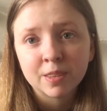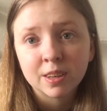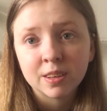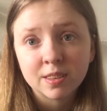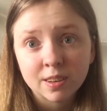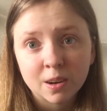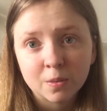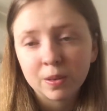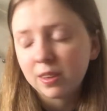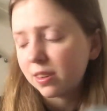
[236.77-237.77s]
going to start
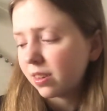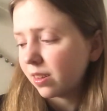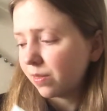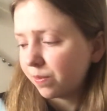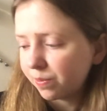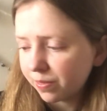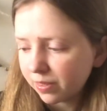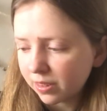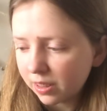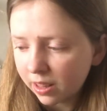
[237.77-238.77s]
with.
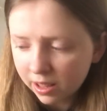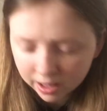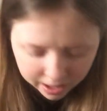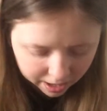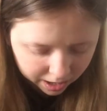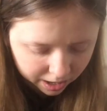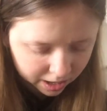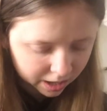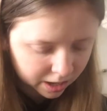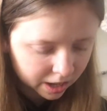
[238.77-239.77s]

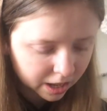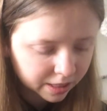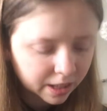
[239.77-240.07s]
Uh, and